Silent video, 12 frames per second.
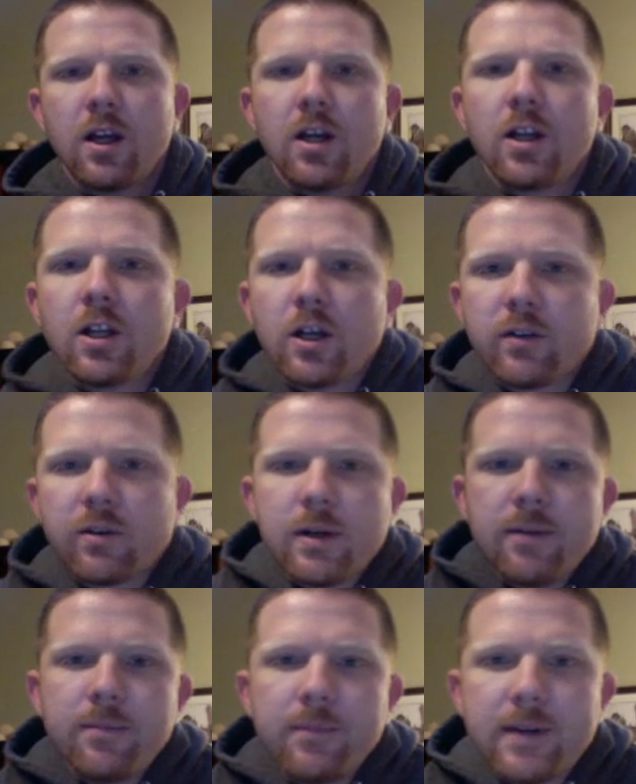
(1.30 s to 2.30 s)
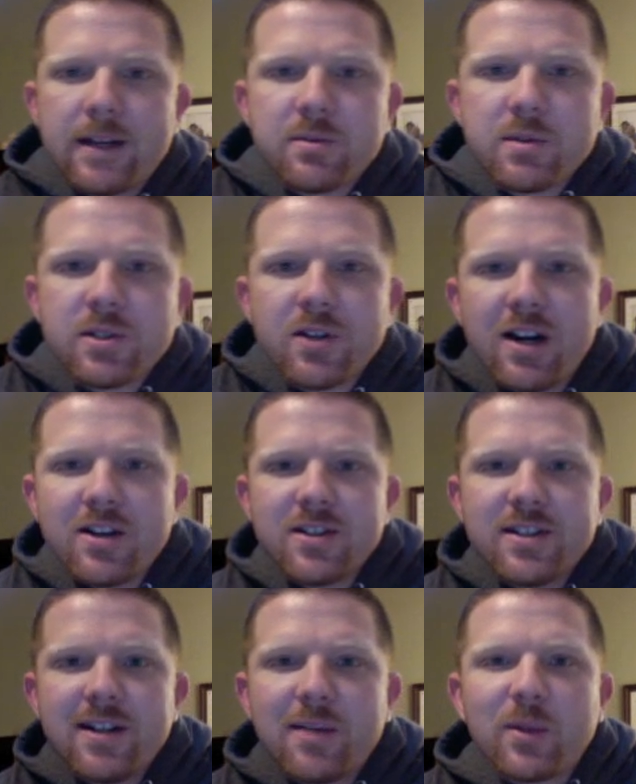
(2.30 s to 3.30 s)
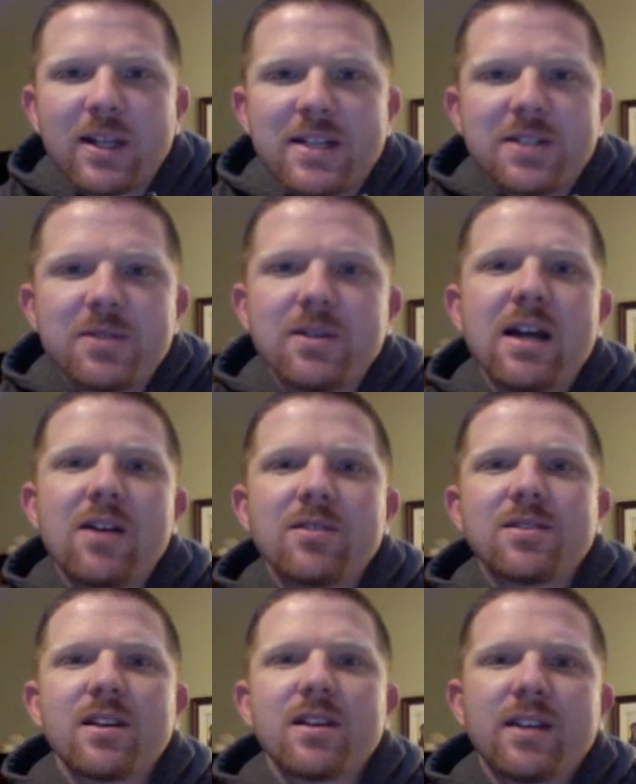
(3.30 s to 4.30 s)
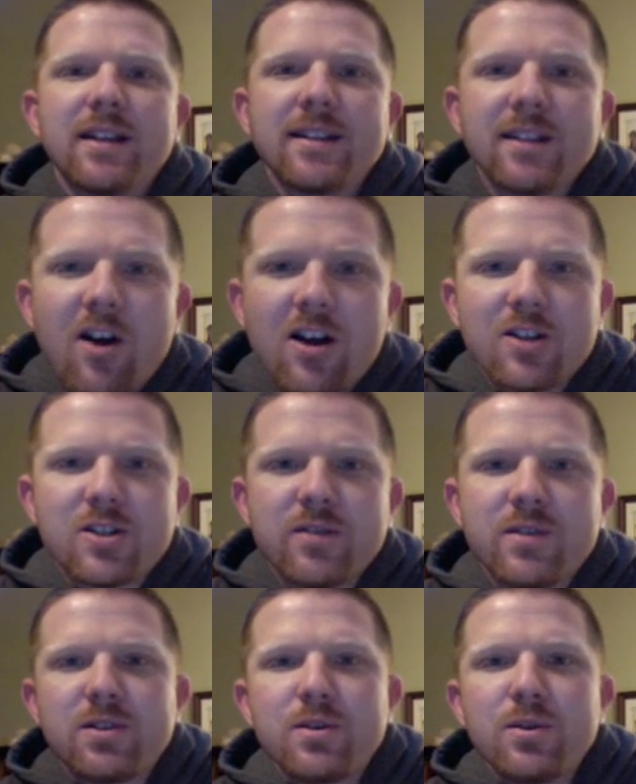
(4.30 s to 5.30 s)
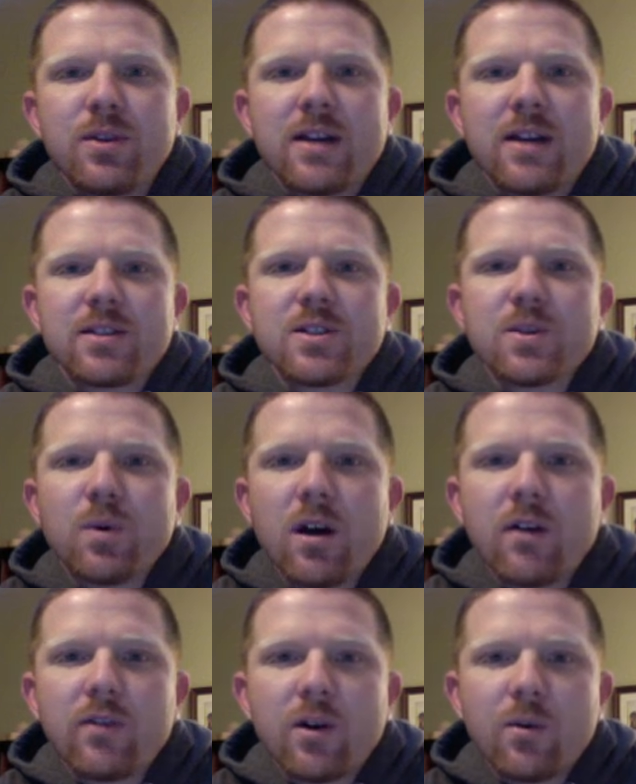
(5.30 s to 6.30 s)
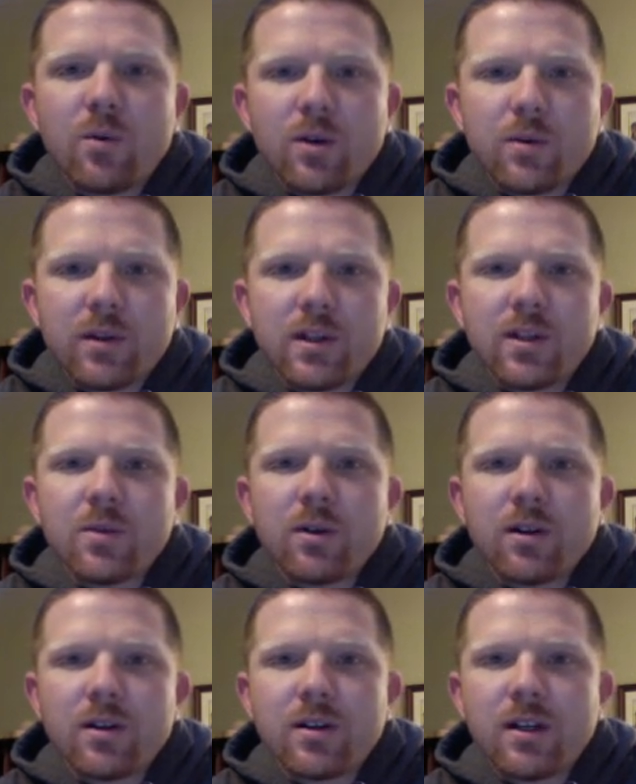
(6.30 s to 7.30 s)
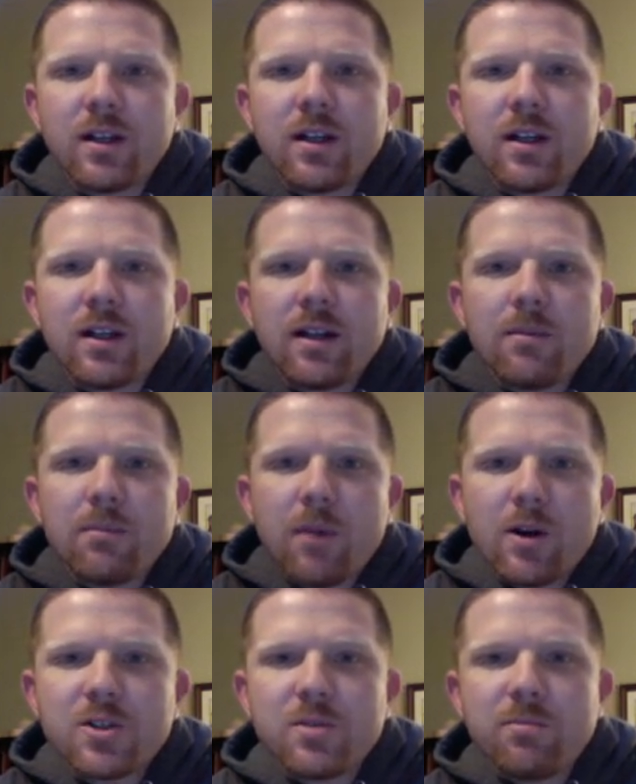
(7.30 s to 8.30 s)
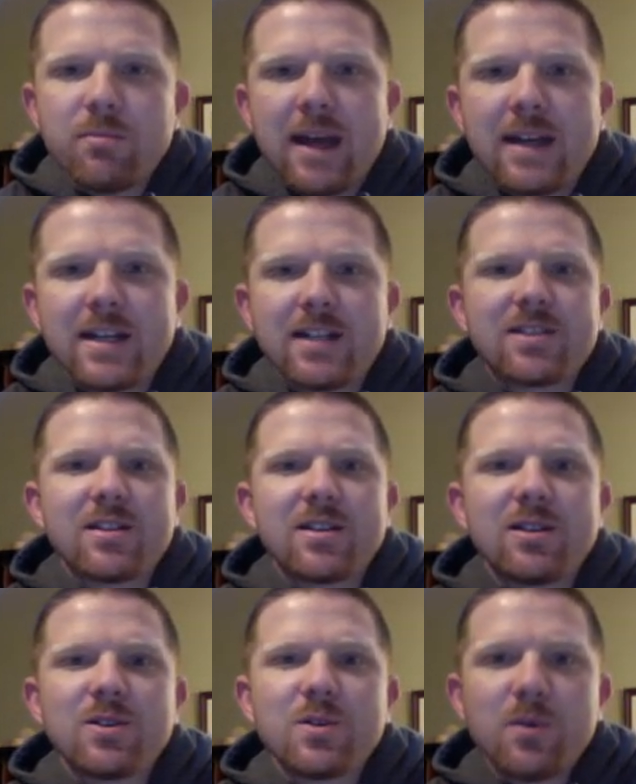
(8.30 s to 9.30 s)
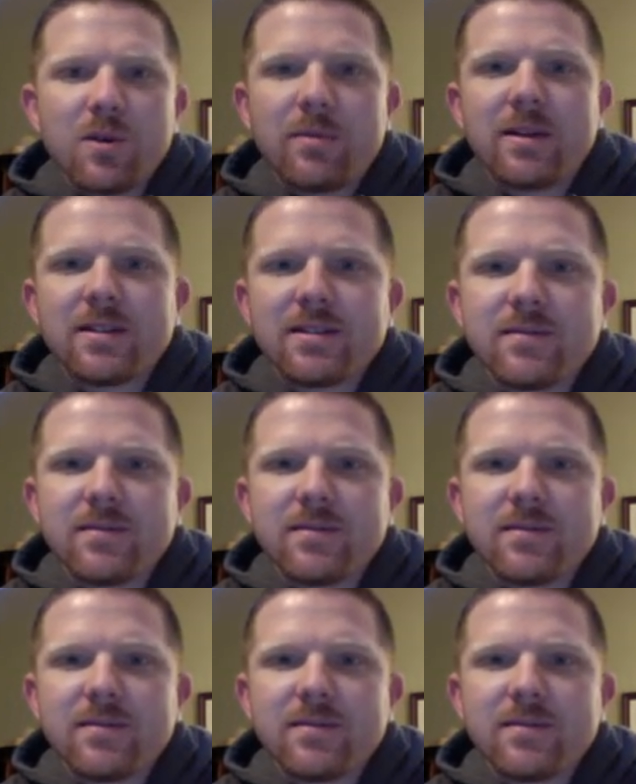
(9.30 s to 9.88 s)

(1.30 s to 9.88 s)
Hello everyone, my name is Mr. Harrison. I'm pleased to announce the launch of the 2012 Word Within the Word March Madness Tournament.